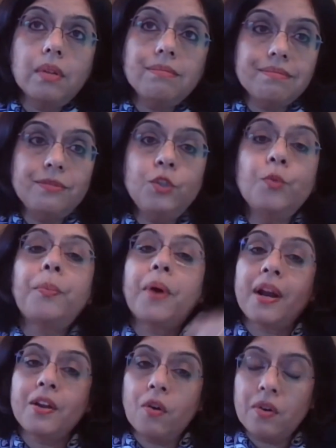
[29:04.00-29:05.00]
you
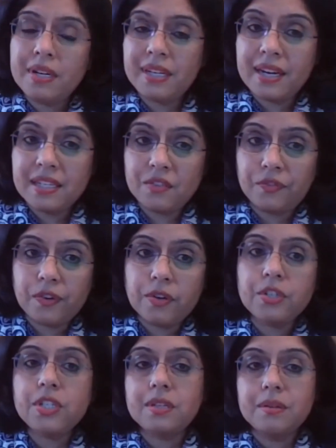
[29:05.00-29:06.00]
prioritize
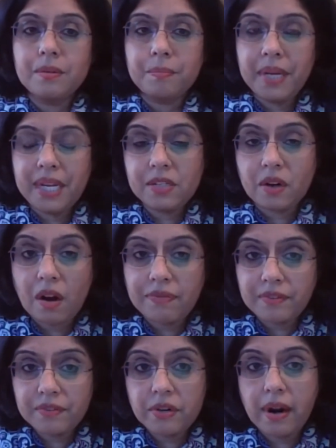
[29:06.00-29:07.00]
first based off
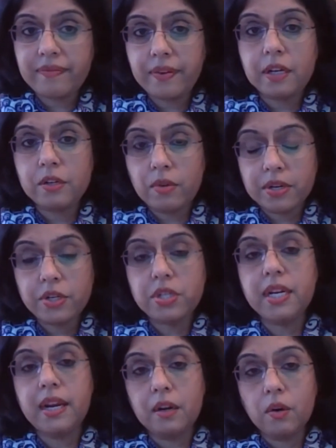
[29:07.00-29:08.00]
of traffic to
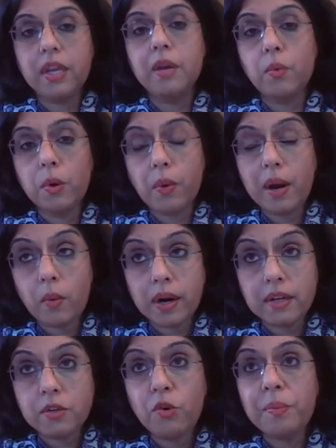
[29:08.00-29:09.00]
understand, okay, what do I want
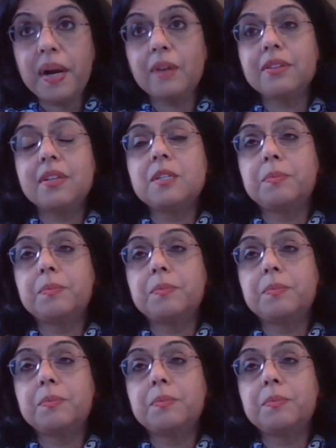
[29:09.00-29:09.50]
to do about this?